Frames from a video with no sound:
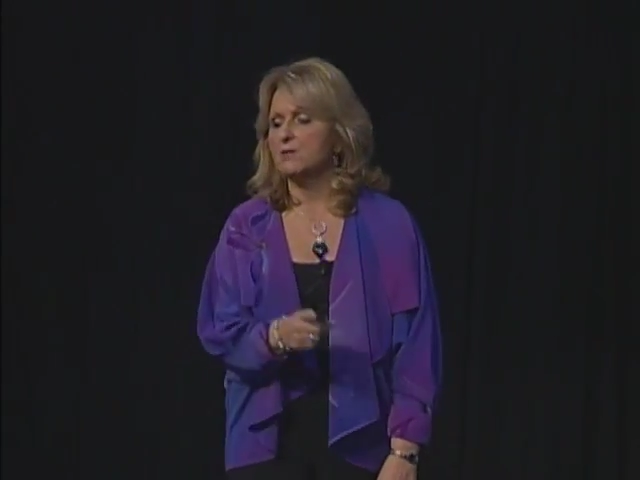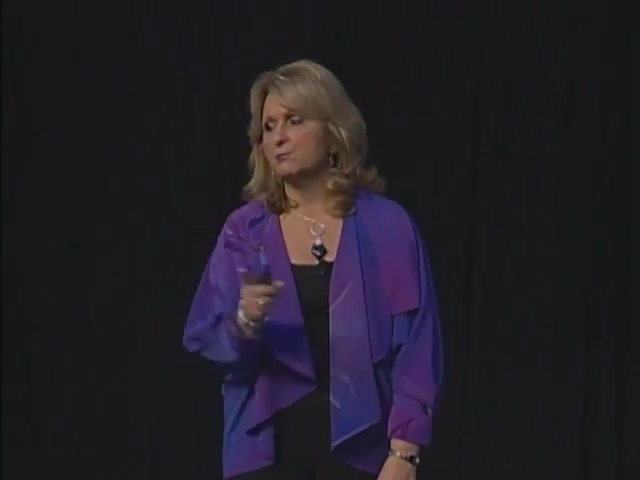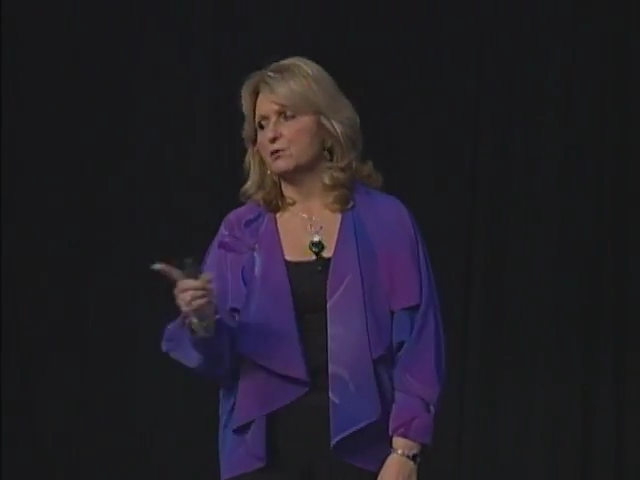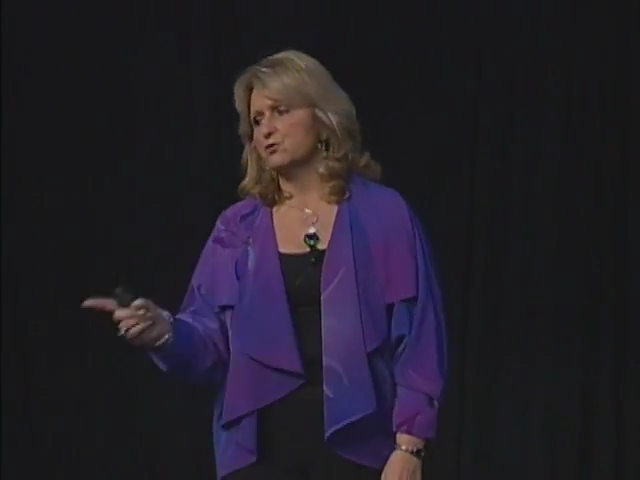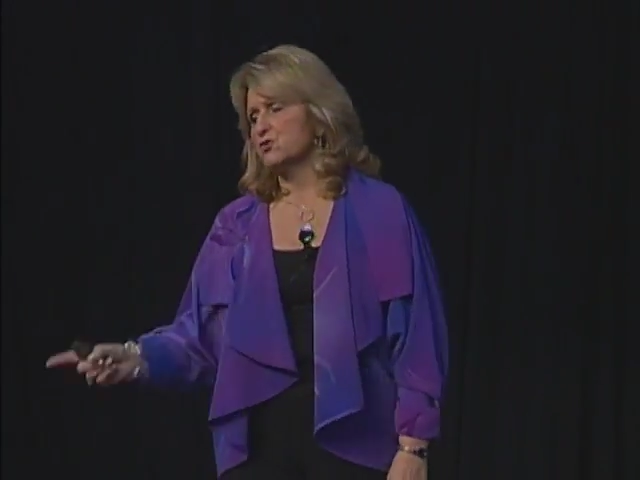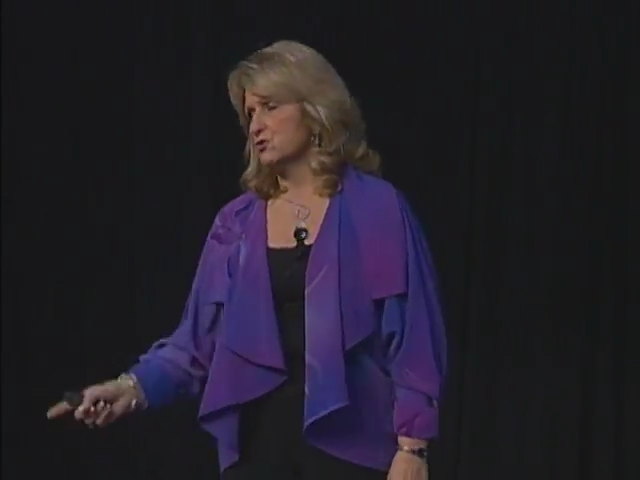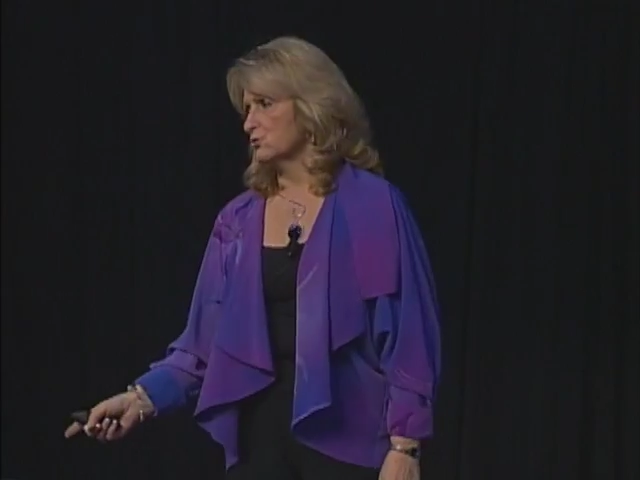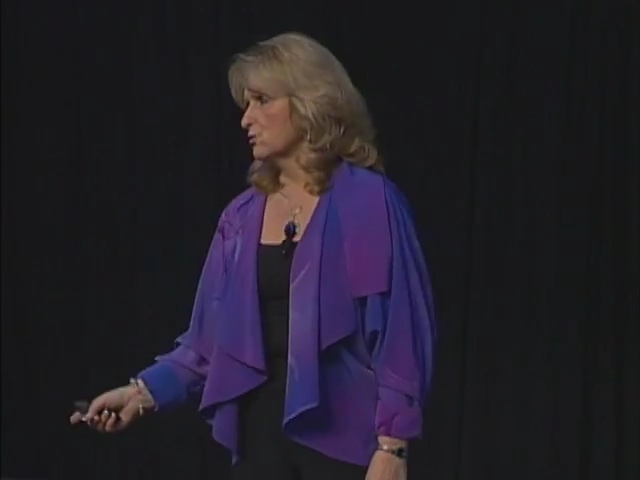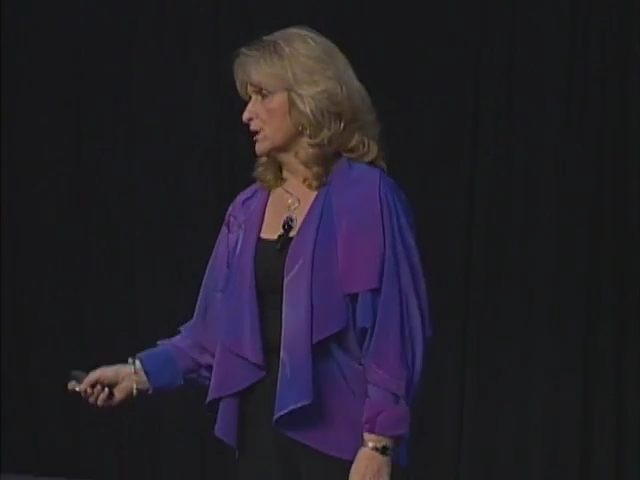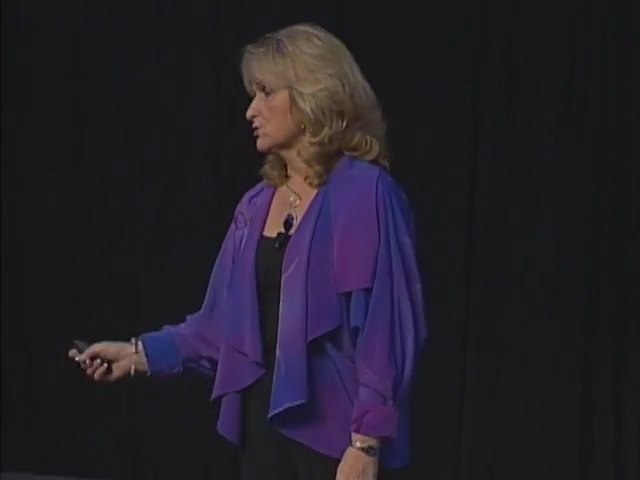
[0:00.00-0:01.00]
people are still
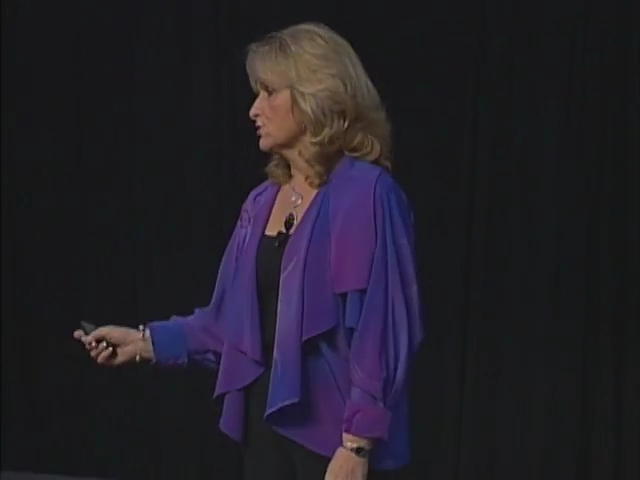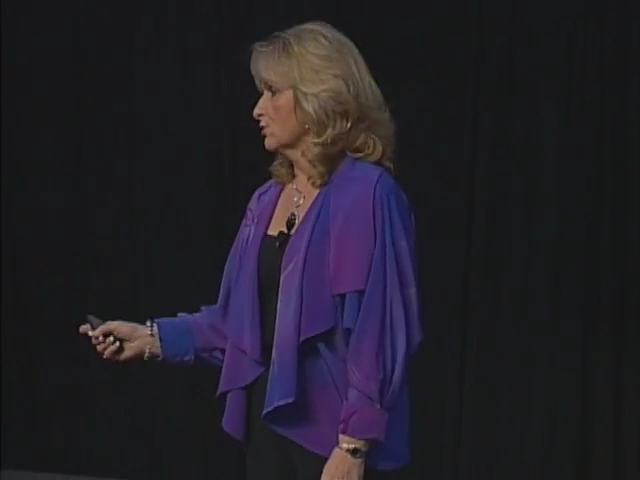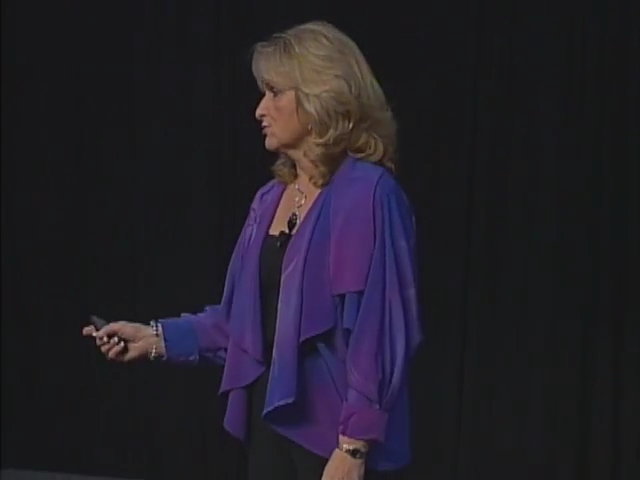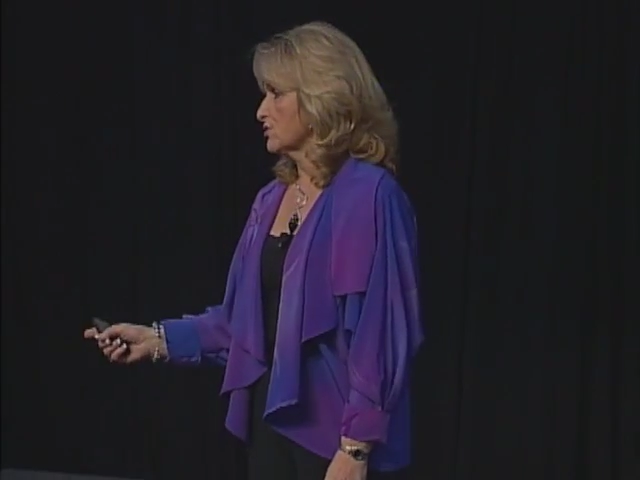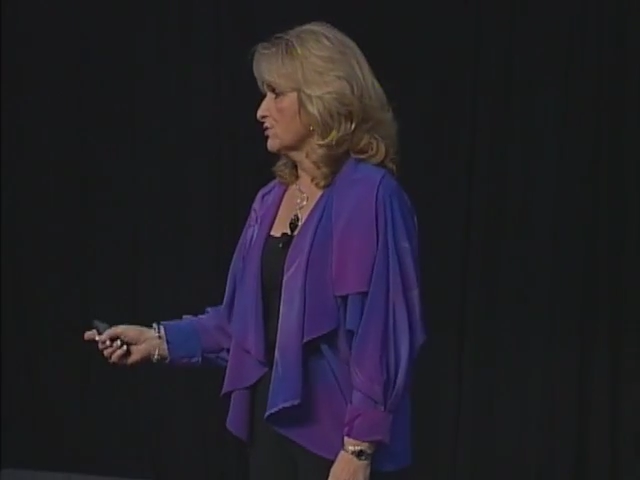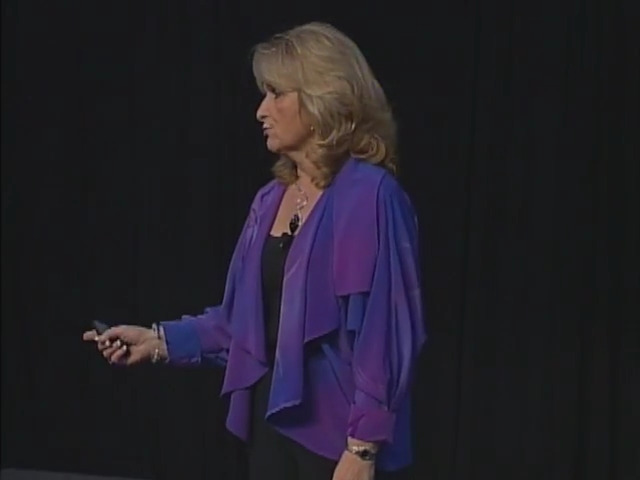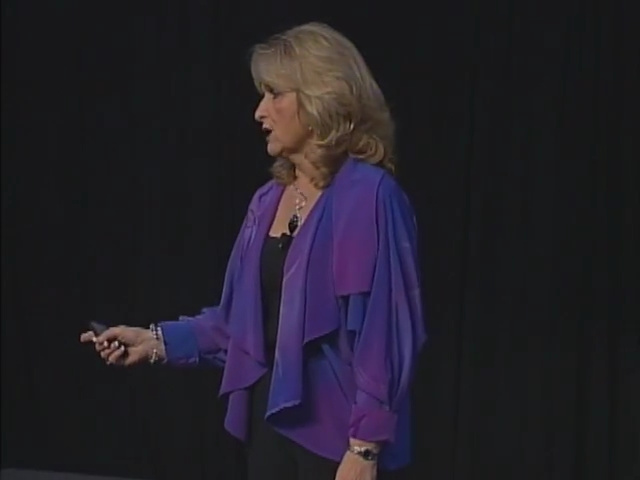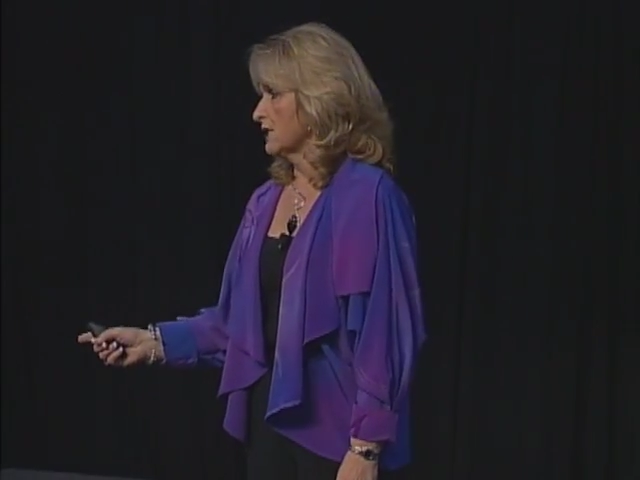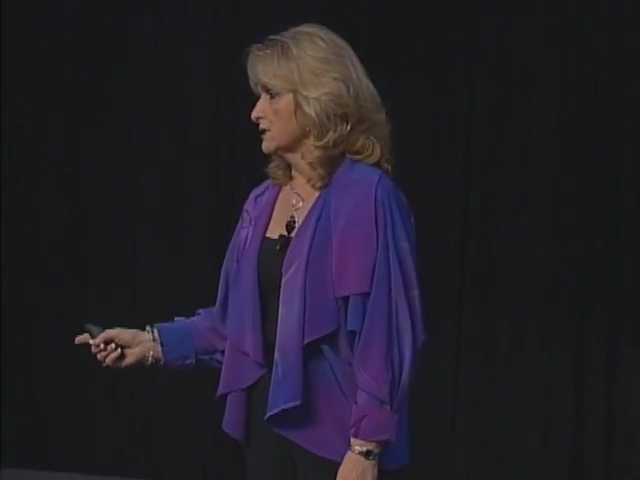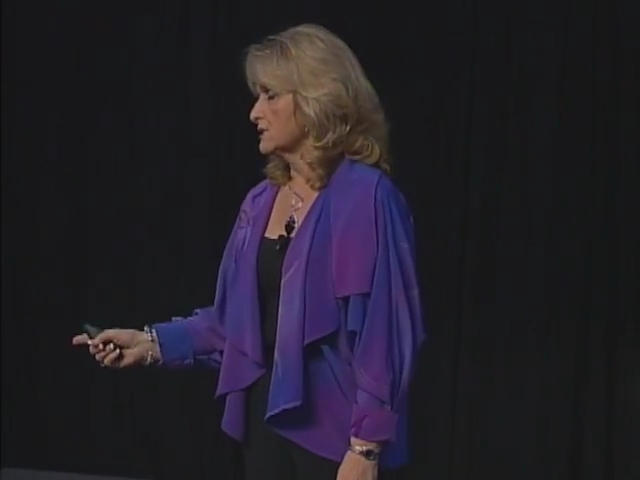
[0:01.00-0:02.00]
going to go to the
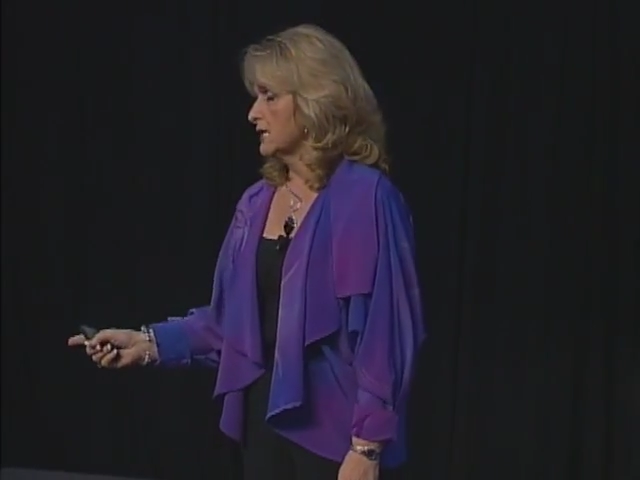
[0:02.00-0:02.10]
right.